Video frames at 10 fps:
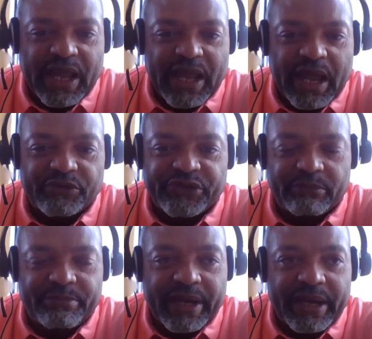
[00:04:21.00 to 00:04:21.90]
I, I was
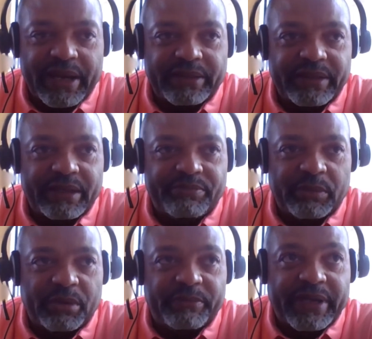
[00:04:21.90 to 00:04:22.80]
so bad that
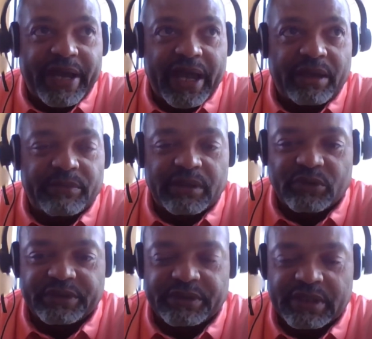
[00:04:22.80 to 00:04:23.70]
people behind me
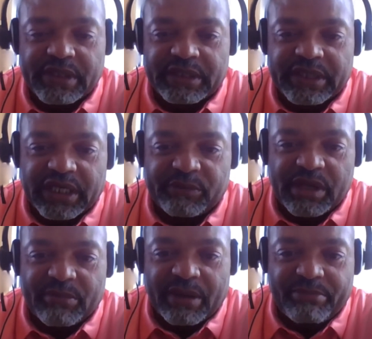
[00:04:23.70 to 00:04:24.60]
was kicking me
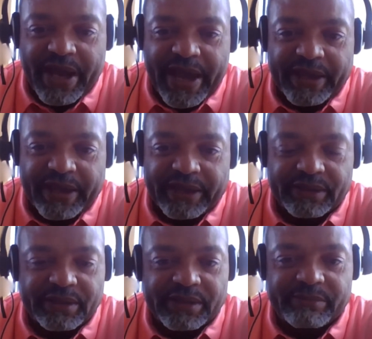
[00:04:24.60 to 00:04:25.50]
in my back
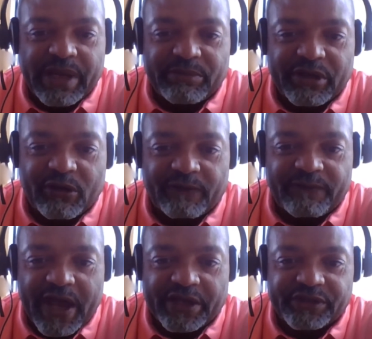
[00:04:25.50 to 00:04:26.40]
to make me go
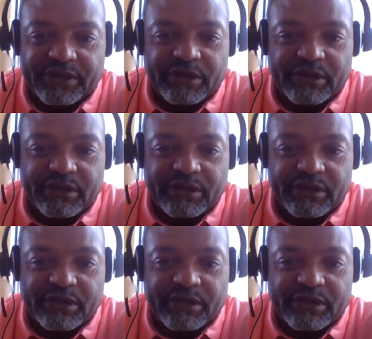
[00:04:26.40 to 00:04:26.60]
faster.